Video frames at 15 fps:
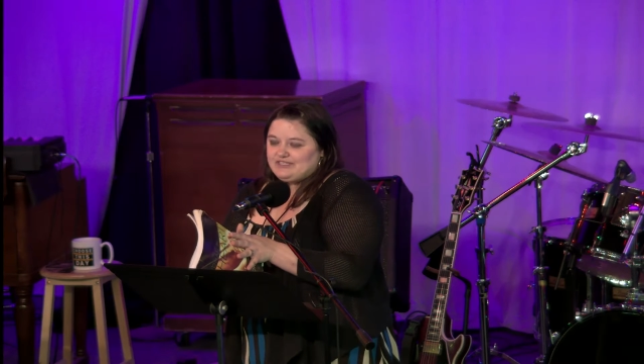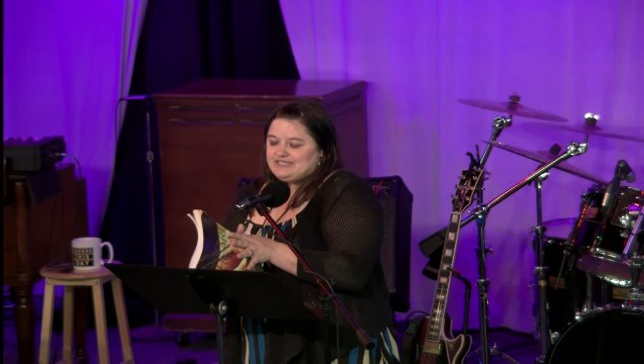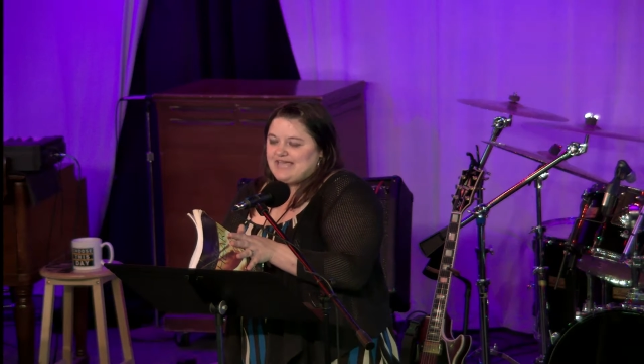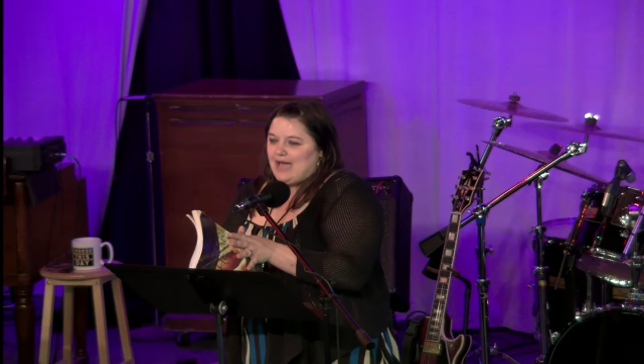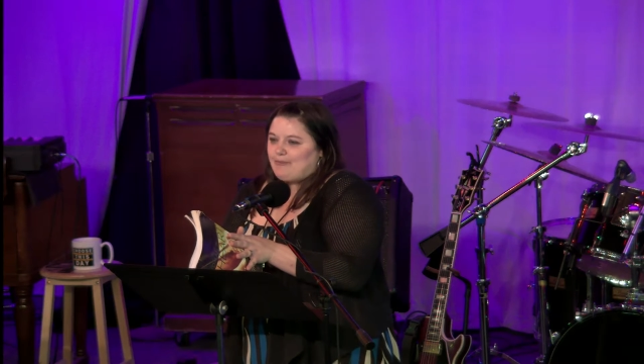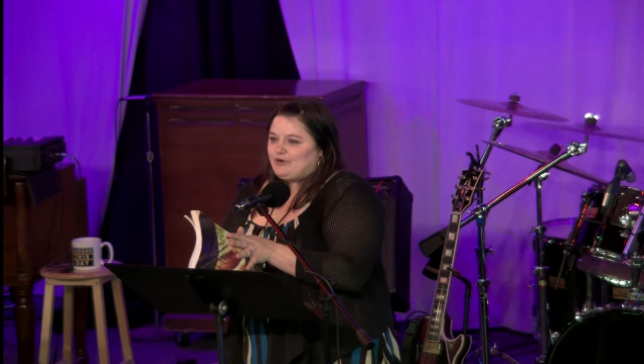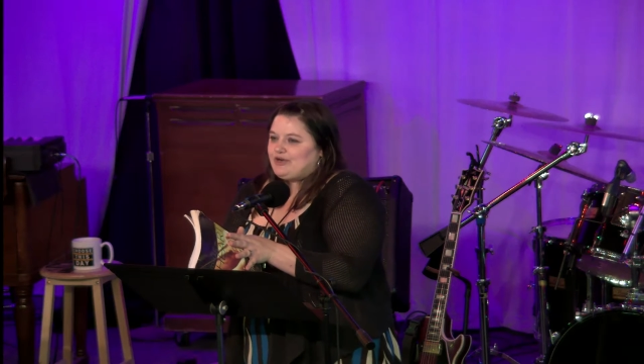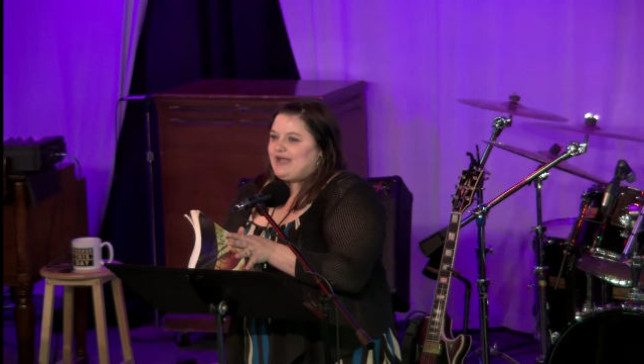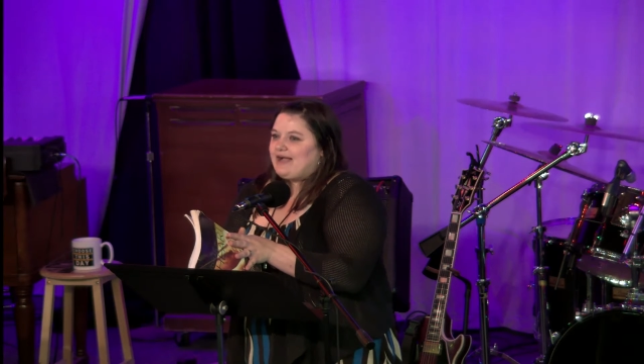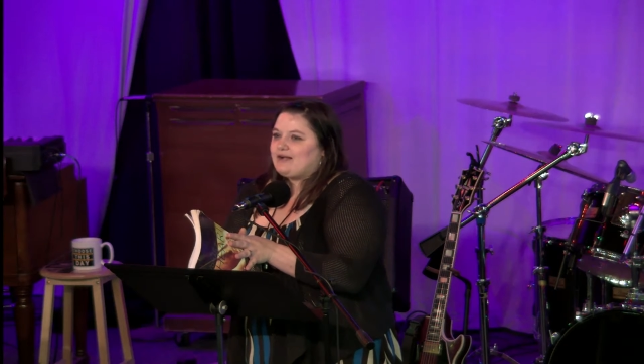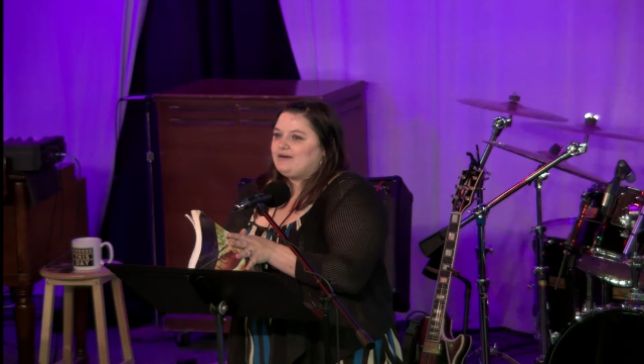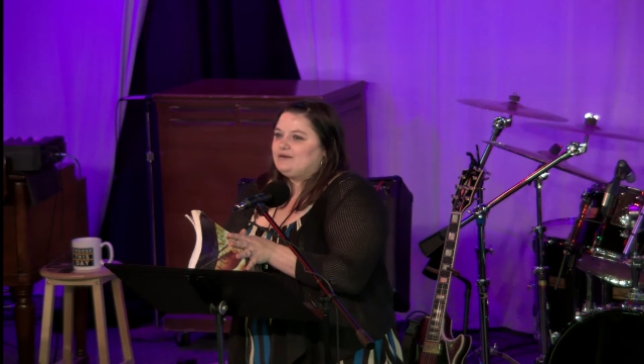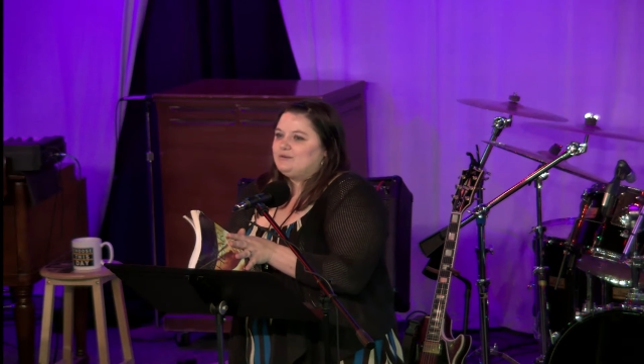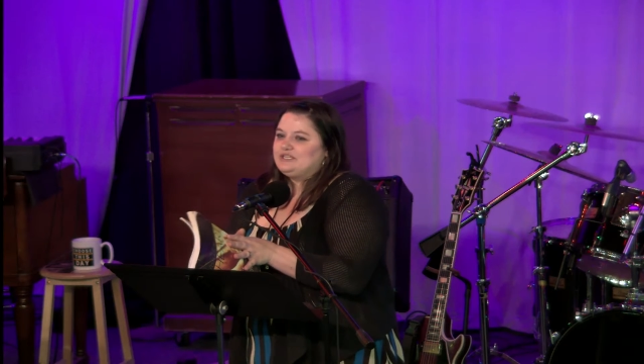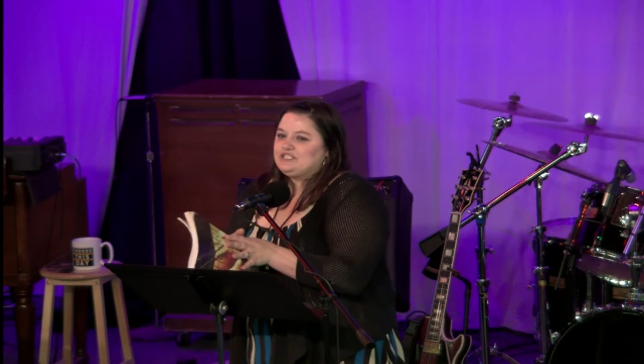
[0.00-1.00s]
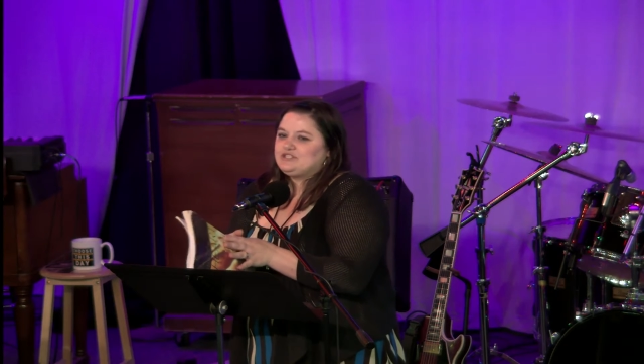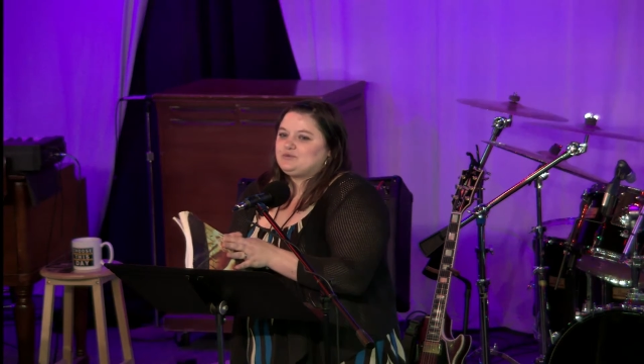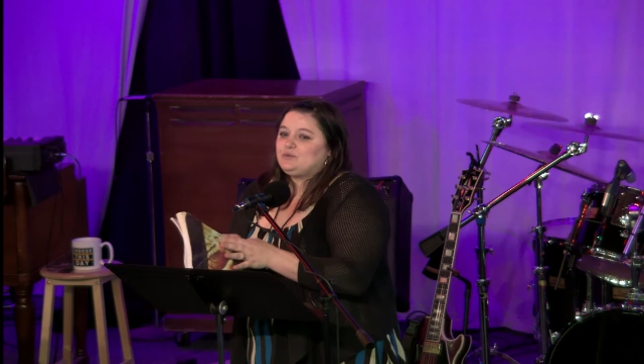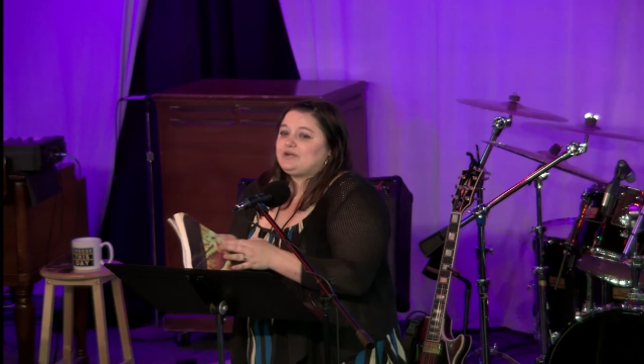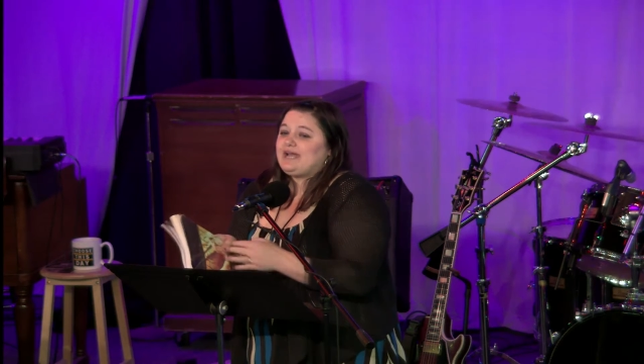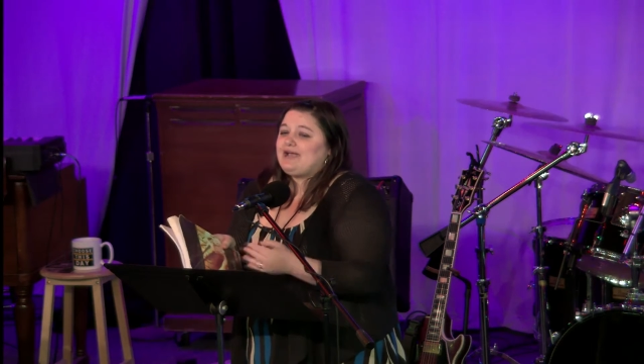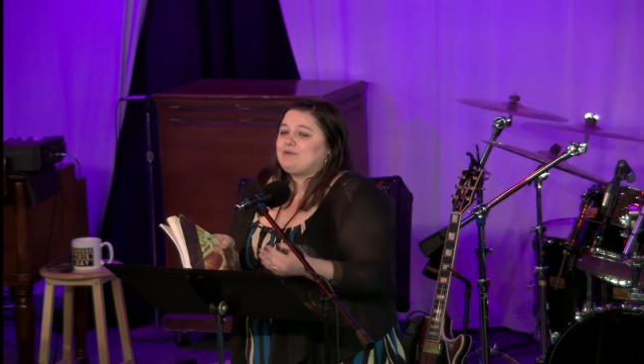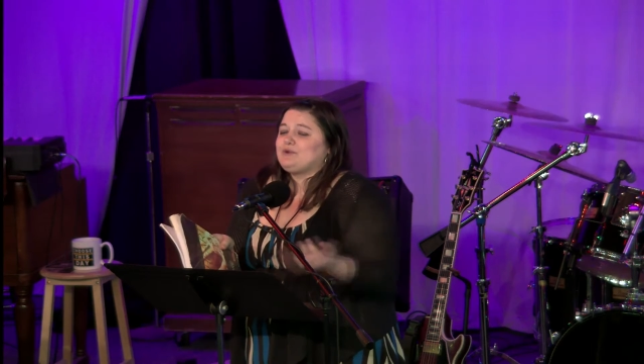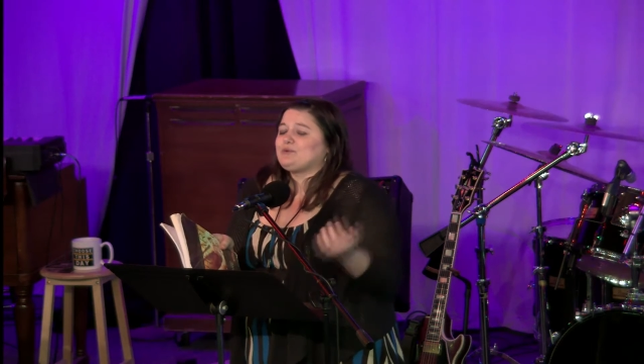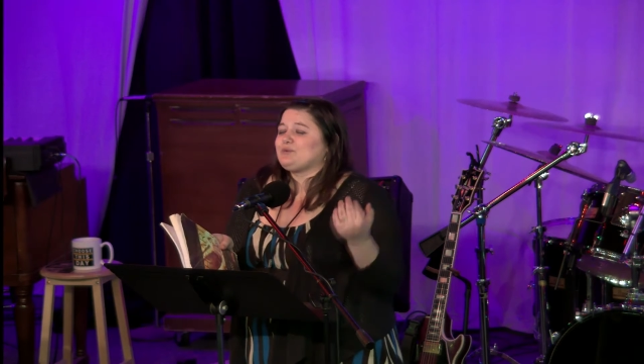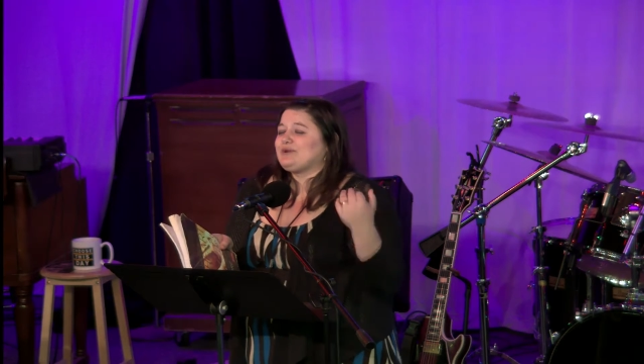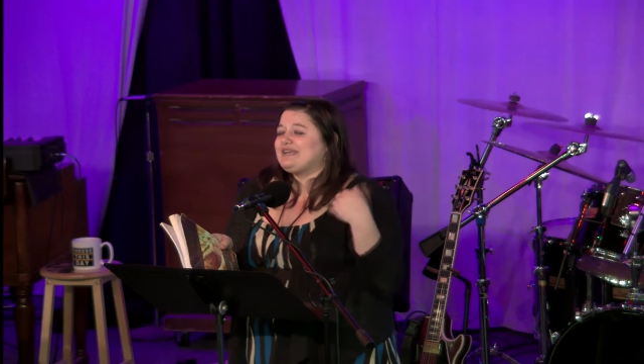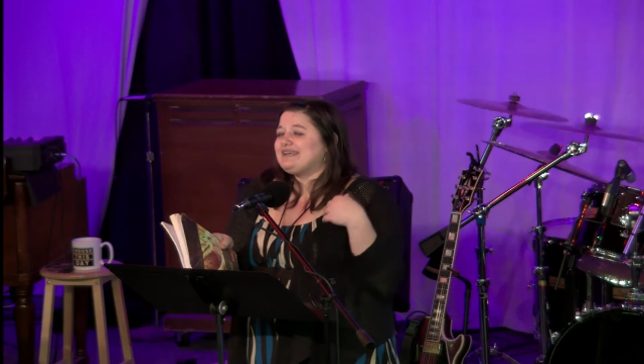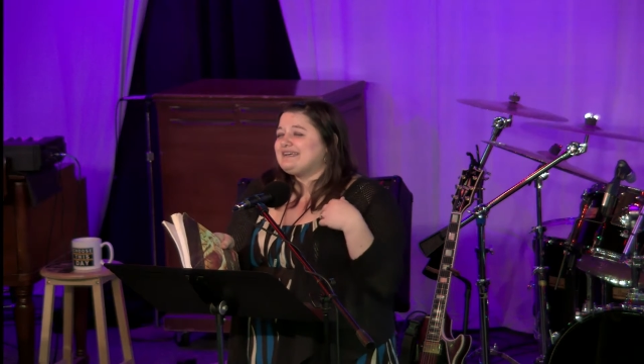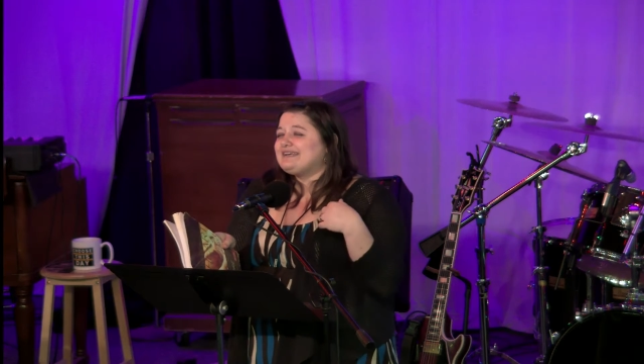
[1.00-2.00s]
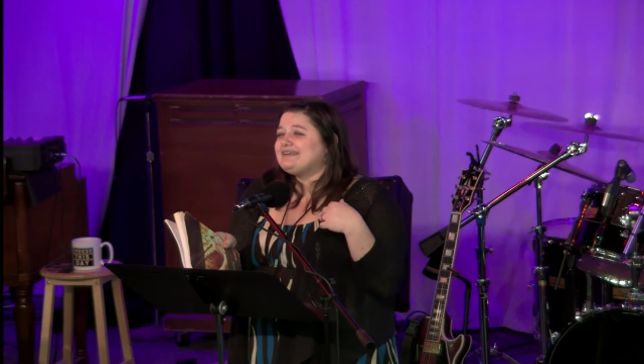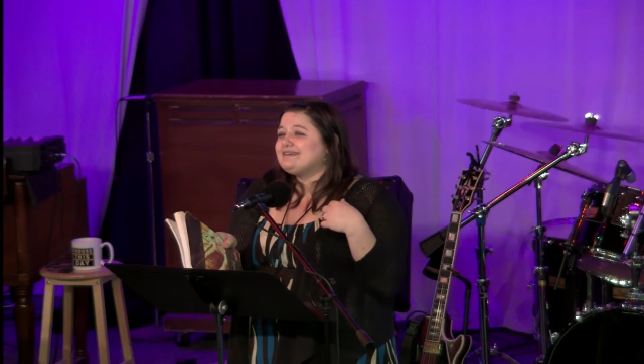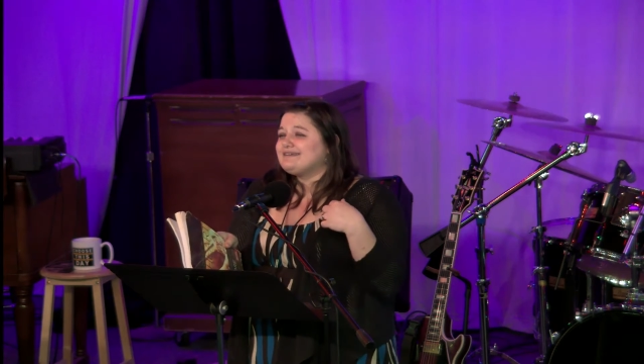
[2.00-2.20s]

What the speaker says: tabernacle, which when I would read